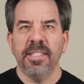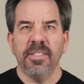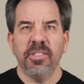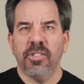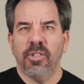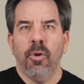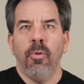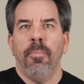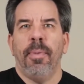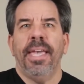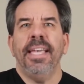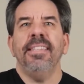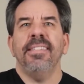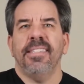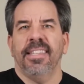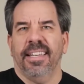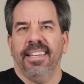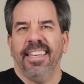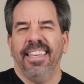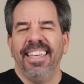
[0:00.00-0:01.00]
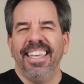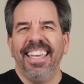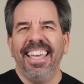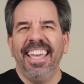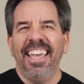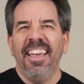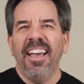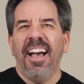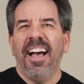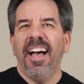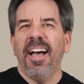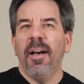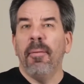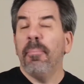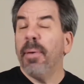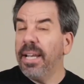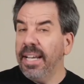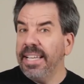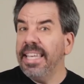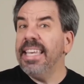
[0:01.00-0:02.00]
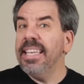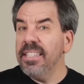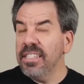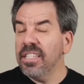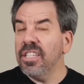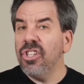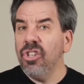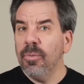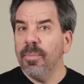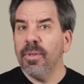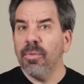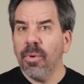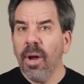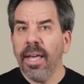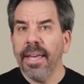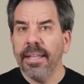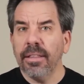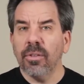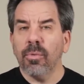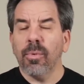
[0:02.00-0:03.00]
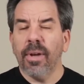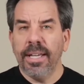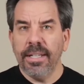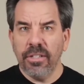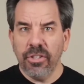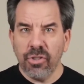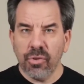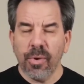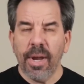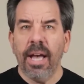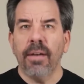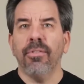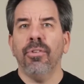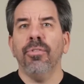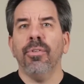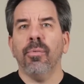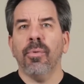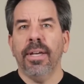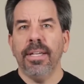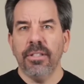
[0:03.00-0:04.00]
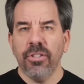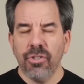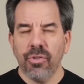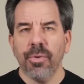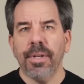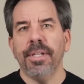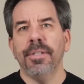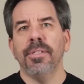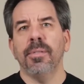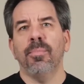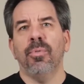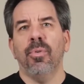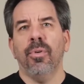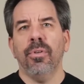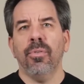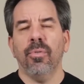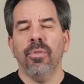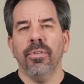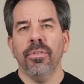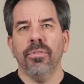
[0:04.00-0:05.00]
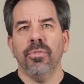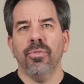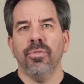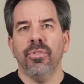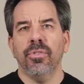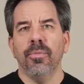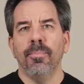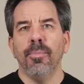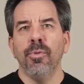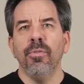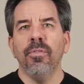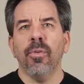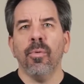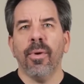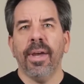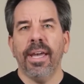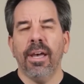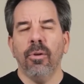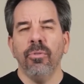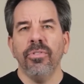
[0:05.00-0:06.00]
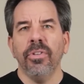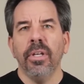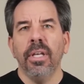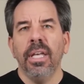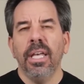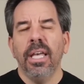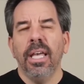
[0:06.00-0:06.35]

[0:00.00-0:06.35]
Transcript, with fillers: It's so basic, uh, but it is a human right: the right to travel, the right to transport, or to, to move around.